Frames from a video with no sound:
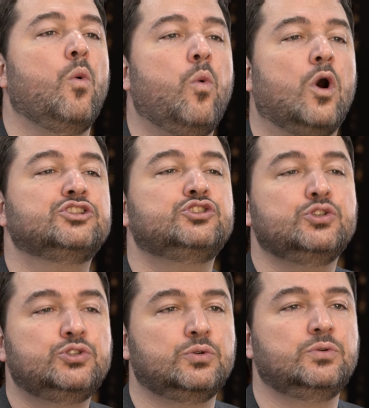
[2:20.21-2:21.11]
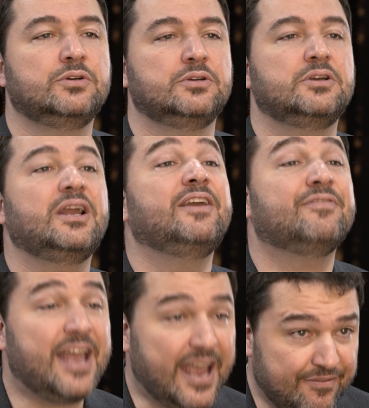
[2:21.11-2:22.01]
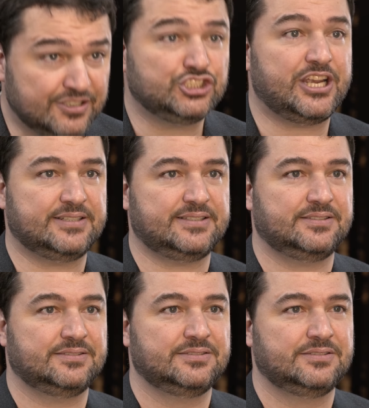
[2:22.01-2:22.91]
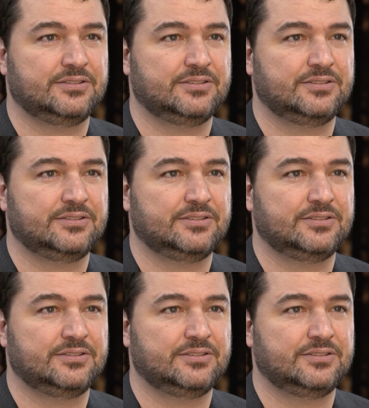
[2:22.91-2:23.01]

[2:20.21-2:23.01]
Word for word: what to do if they have a chance.